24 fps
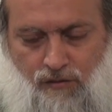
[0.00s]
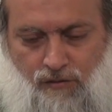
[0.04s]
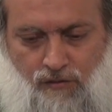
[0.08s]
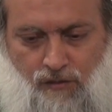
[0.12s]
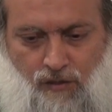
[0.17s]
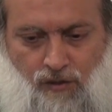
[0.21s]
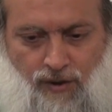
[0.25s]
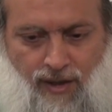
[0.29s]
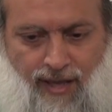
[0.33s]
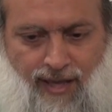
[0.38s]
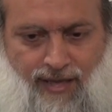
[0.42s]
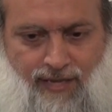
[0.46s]

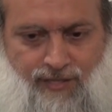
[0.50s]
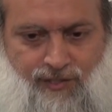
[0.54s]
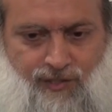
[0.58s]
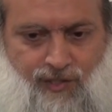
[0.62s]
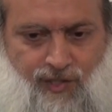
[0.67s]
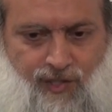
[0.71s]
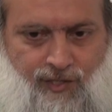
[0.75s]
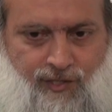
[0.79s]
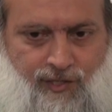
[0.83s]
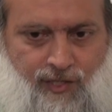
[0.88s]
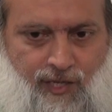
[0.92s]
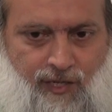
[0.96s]
So as
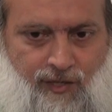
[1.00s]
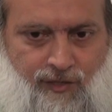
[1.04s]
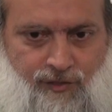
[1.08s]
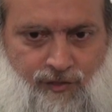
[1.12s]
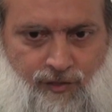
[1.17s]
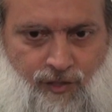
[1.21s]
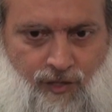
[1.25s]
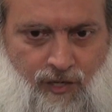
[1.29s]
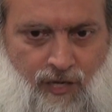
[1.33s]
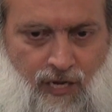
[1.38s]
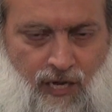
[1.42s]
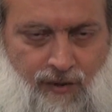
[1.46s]
these
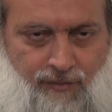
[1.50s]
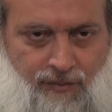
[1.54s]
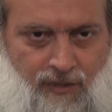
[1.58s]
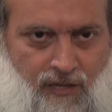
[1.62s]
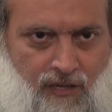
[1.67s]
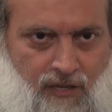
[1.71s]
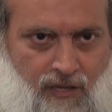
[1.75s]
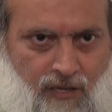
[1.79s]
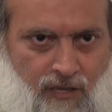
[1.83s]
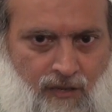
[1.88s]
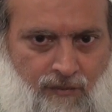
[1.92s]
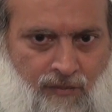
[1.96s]
letters are
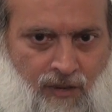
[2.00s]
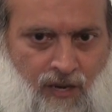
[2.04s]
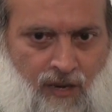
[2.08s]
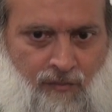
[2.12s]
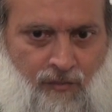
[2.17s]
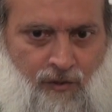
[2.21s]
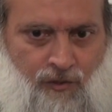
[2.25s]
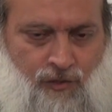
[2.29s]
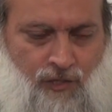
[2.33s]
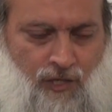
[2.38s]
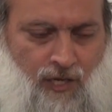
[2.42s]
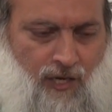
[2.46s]
coming,
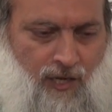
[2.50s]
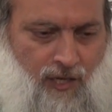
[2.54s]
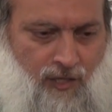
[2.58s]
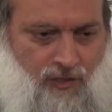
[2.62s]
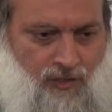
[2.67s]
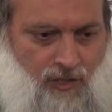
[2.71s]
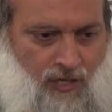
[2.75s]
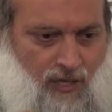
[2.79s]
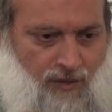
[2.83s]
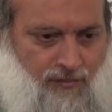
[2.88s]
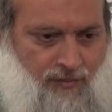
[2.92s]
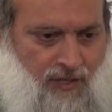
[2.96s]
Imam Hussein
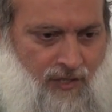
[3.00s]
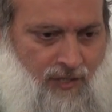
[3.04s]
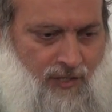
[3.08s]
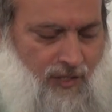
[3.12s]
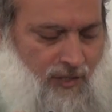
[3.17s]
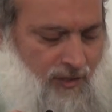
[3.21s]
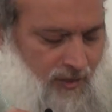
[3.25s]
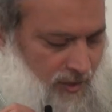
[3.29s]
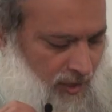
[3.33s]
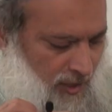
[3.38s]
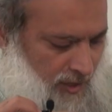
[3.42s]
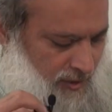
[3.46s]
al-Islam, he
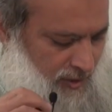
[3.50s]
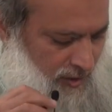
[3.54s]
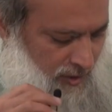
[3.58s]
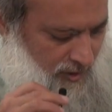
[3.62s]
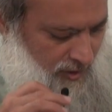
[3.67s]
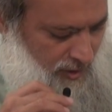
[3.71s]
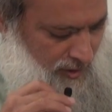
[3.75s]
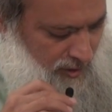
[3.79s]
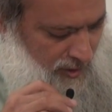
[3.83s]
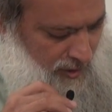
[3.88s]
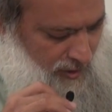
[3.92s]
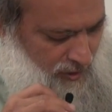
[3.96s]

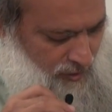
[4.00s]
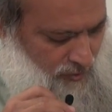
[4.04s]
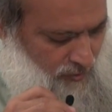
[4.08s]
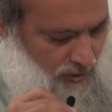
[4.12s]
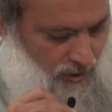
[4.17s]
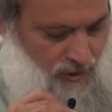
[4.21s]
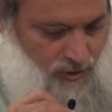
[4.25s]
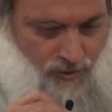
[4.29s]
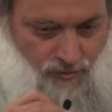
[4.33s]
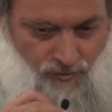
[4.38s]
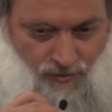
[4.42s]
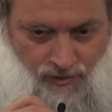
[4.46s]
discusses the
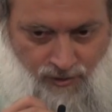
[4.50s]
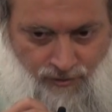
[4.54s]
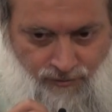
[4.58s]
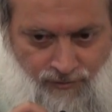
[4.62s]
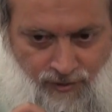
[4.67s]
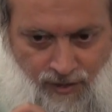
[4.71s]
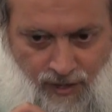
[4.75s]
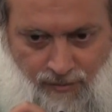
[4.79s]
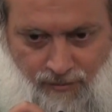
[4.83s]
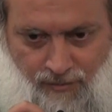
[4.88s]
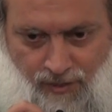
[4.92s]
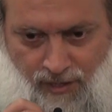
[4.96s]
situation with the
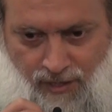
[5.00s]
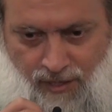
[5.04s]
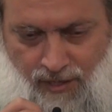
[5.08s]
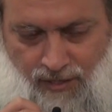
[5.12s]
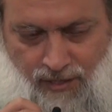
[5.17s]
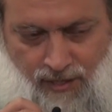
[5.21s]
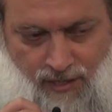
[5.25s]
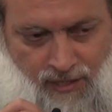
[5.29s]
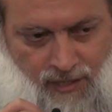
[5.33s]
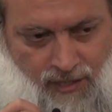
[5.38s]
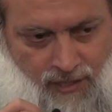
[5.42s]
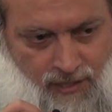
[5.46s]
family,
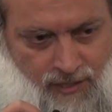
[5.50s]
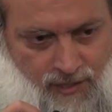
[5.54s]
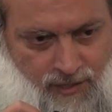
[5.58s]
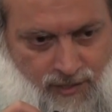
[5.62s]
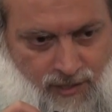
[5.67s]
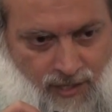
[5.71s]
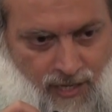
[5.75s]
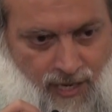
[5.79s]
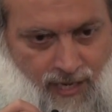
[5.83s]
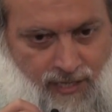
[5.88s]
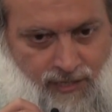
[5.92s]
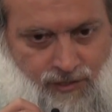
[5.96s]
and then he
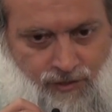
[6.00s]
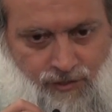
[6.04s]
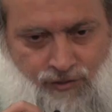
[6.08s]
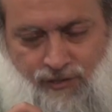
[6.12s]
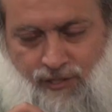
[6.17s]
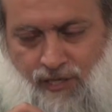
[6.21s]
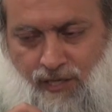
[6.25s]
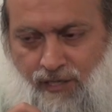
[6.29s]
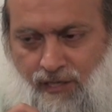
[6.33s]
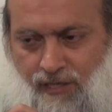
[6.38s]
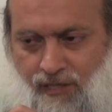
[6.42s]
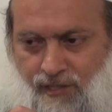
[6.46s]
decides to
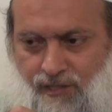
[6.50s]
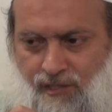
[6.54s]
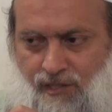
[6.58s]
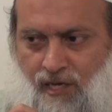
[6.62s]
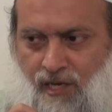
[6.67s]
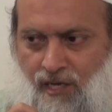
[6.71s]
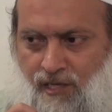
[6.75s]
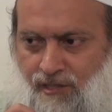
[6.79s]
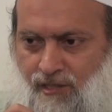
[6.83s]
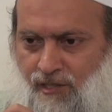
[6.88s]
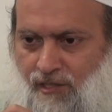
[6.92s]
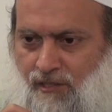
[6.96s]
send his
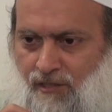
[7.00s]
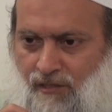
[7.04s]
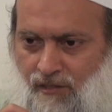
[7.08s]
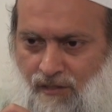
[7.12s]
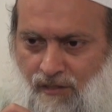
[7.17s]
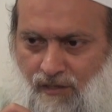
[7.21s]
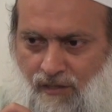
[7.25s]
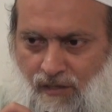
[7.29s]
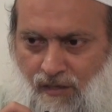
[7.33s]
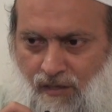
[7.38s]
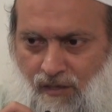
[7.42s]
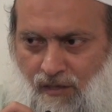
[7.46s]
cousin,
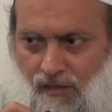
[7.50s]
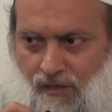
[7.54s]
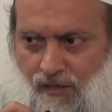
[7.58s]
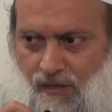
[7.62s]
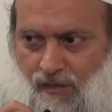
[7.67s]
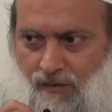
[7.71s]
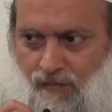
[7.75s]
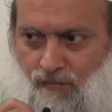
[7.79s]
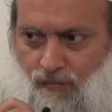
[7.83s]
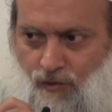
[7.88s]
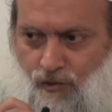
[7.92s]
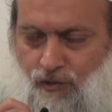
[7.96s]

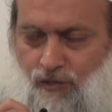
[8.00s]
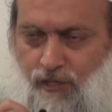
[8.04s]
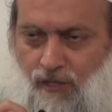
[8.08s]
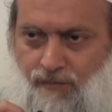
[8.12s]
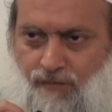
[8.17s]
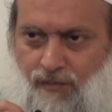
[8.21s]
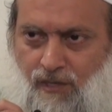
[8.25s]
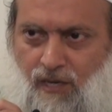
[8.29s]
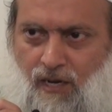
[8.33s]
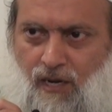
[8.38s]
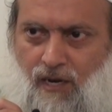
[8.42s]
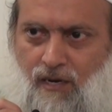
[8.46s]

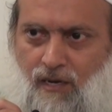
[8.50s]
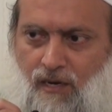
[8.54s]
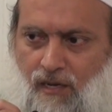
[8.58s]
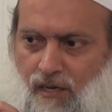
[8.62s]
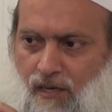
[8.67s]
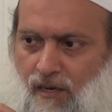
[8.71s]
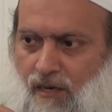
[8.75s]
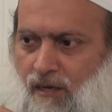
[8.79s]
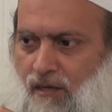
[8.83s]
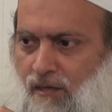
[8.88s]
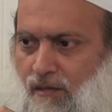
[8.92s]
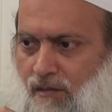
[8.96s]
Muslim bin
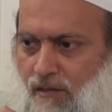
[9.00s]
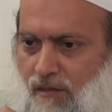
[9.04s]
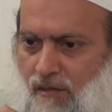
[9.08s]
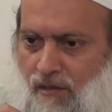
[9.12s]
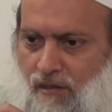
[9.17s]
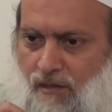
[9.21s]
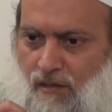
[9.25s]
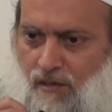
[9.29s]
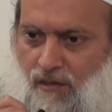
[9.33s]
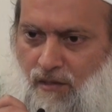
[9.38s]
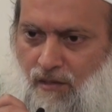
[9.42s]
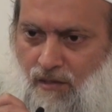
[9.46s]
Aqil,
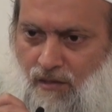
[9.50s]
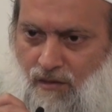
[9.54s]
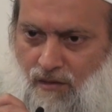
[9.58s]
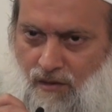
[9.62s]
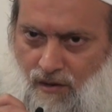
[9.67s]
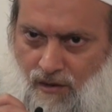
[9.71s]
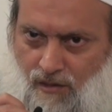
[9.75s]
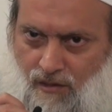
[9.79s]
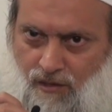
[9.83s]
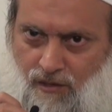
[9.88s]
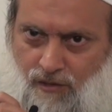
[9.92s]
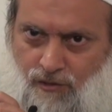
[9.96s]

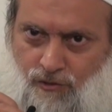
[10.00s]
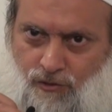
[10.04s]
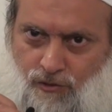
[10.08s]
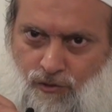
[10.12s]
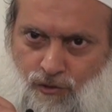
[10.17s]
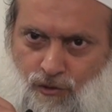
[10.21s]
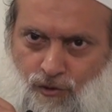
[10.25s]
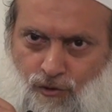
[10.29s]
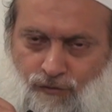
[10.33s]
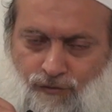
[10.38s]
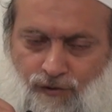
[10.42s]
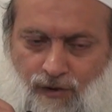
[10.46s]
radiallahu anhu, to
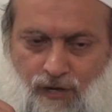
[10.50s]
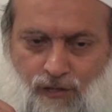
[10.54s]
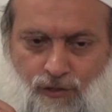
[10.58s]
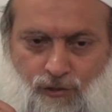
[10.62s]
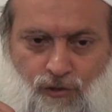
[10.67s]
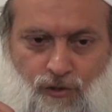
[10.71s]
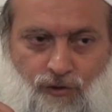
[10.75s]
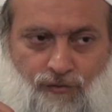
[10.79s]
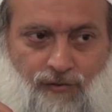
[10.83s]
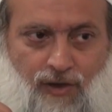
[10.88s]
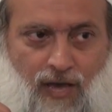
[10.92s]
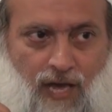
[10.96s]
Kufa
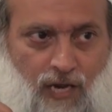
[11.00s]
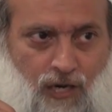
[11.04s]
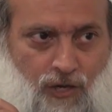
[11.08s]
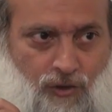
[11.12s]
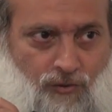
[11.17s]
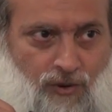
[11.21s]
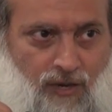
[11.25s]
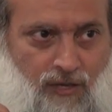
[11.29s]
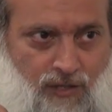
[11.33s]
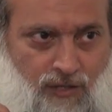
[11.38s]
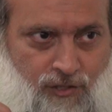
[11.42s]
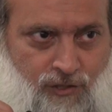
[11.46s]
to
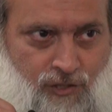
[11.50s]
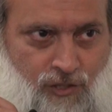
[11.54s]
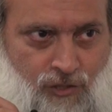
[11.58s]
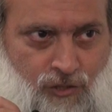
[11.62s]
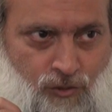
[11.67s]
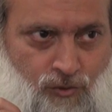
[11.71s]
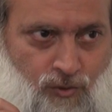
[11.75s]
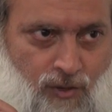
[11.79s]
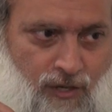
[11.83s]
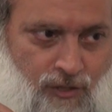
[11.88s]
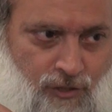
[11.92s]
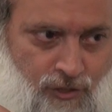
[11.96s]
evaluate the
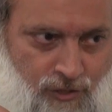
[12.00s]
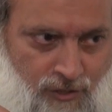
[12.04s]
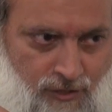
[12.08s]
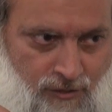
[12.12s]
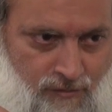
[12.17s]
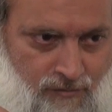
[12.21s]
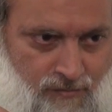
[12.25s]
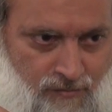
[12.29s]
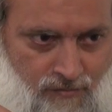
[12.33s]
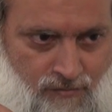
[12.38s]
situation.